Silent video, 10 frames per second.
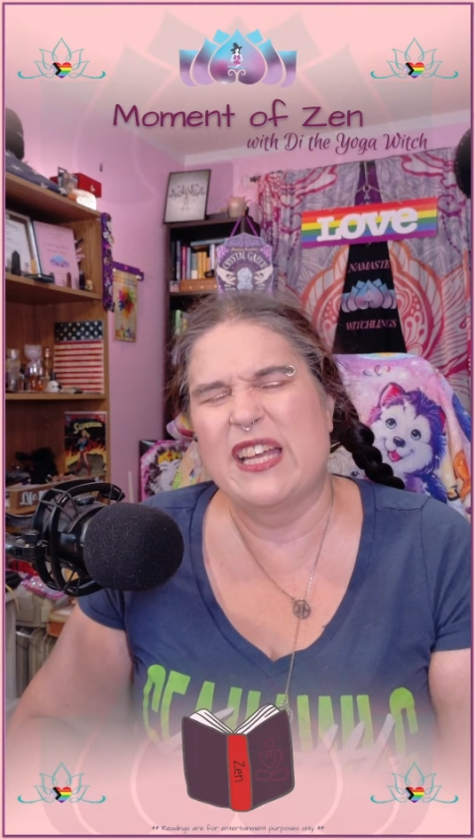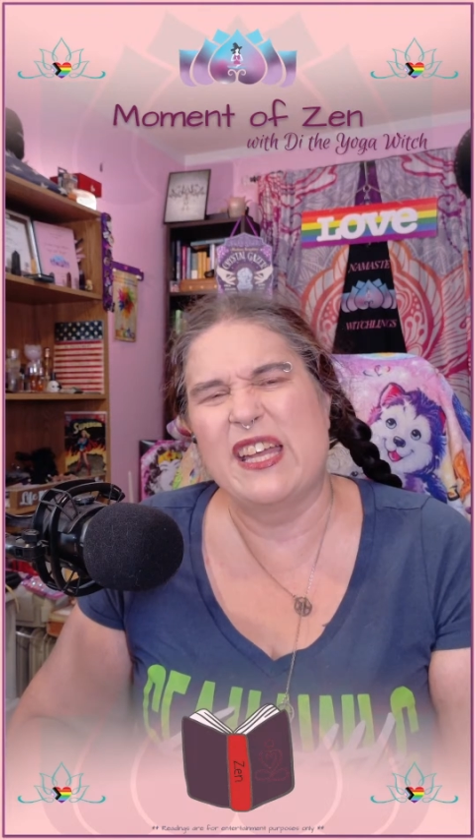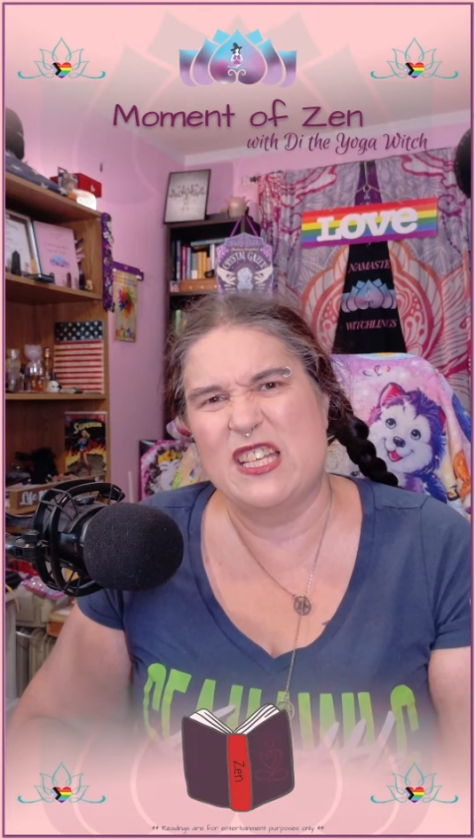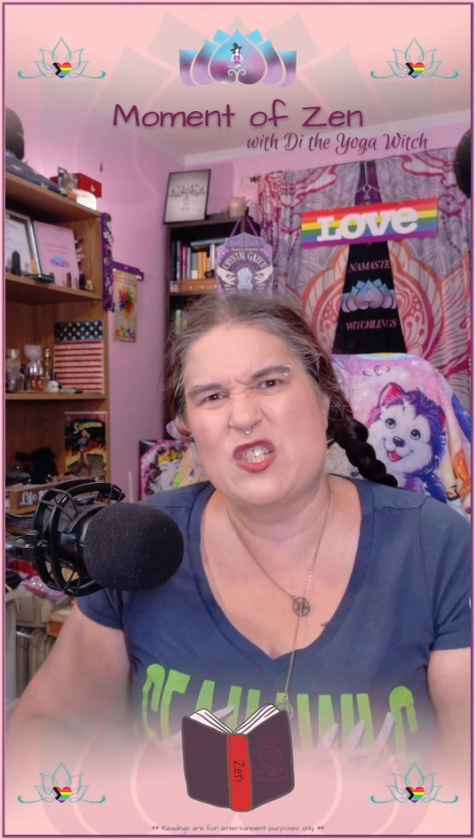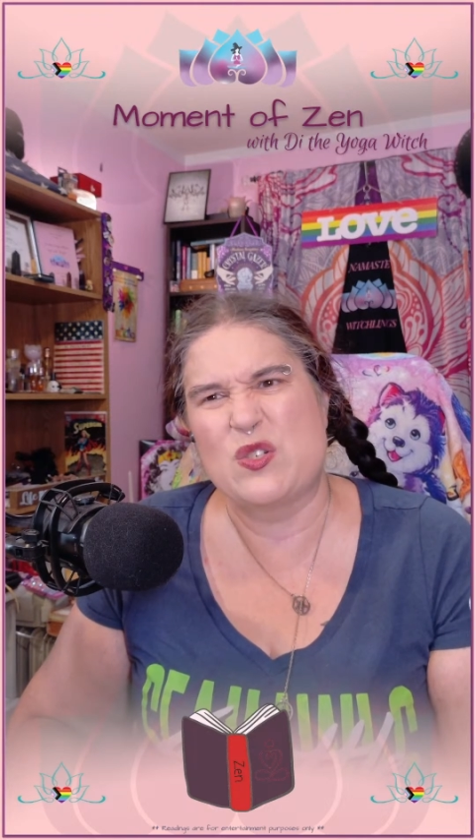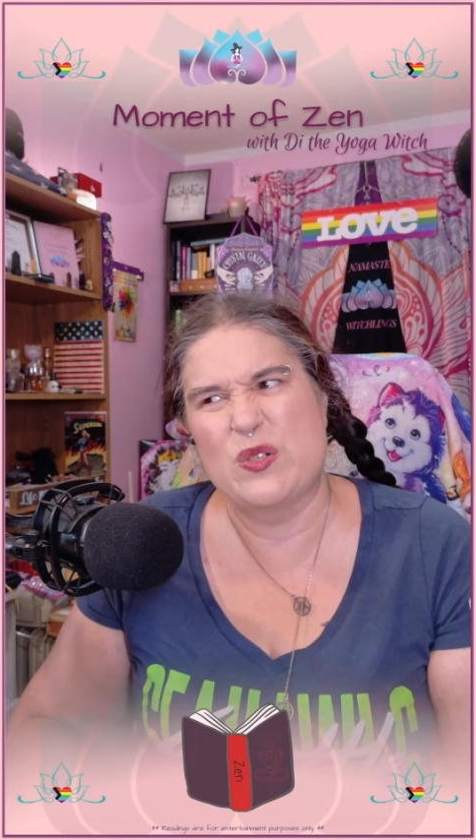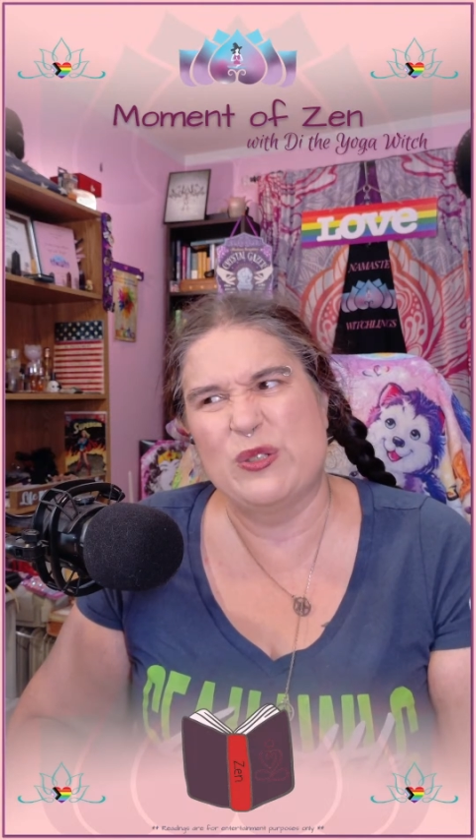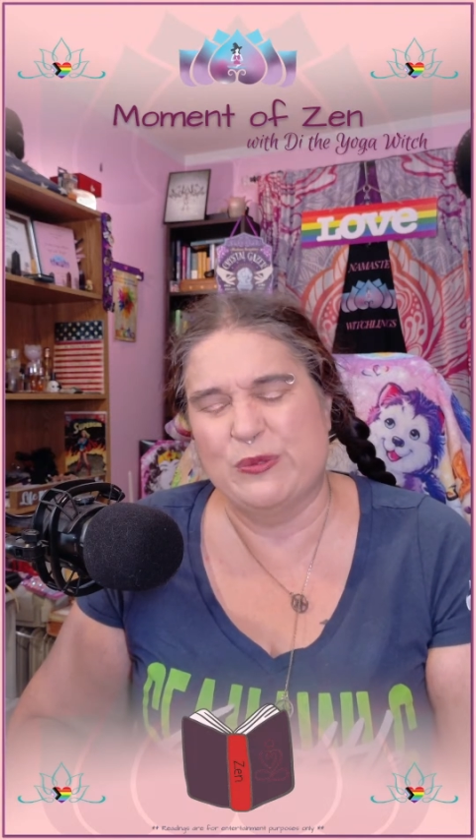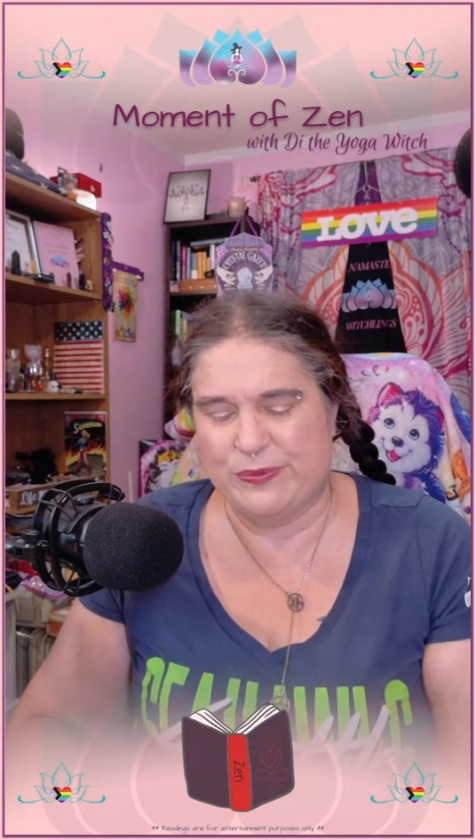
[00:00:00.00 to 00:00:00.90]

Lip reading: It's true.